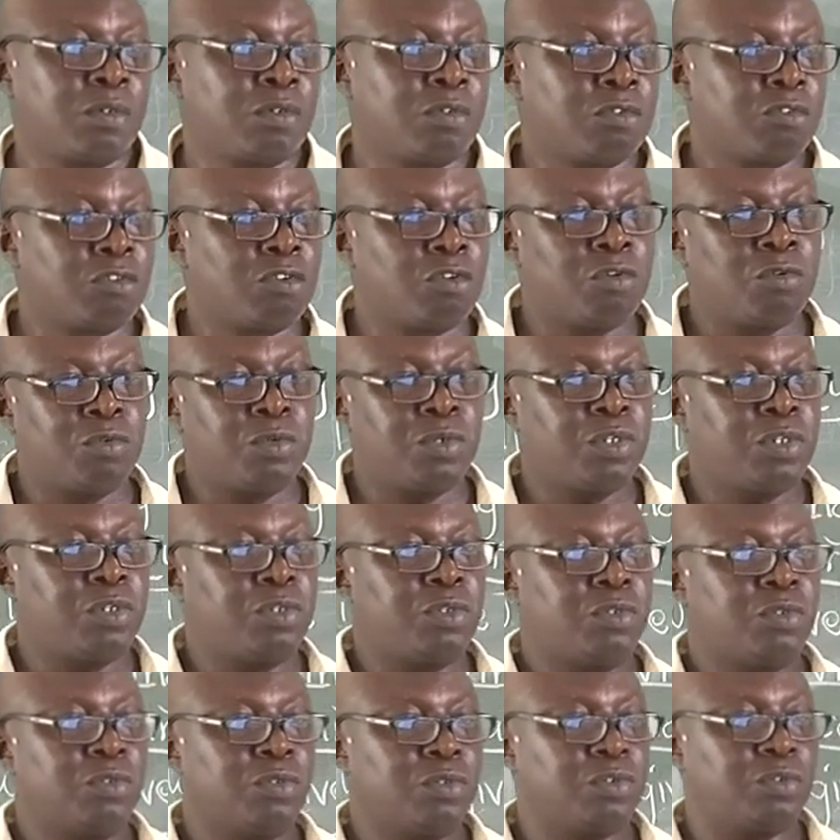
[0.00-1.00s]
So we
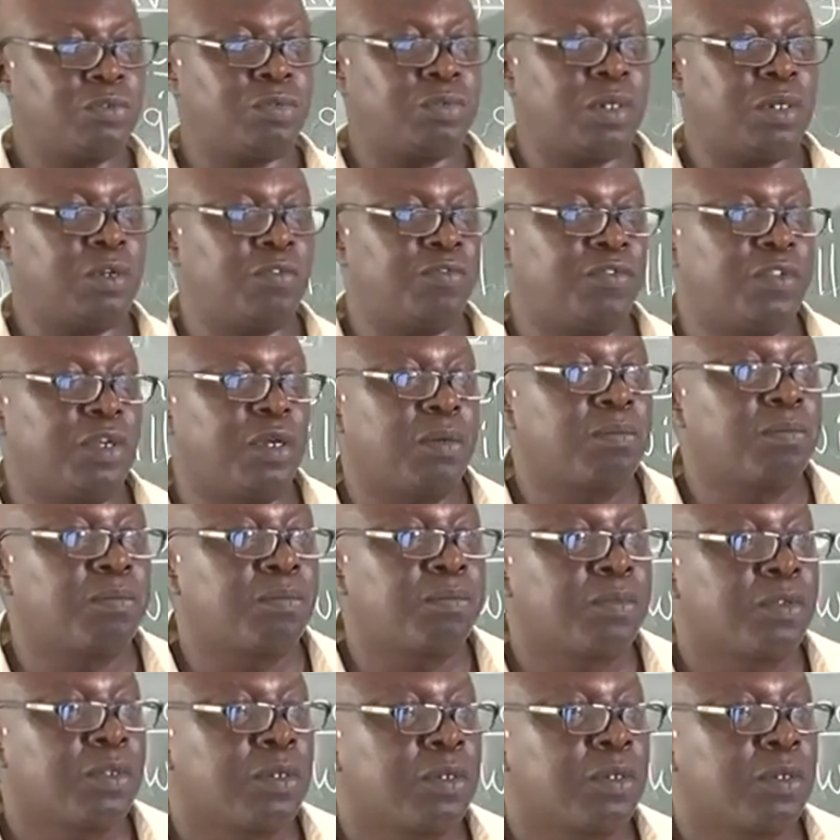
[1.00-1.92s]
use one of them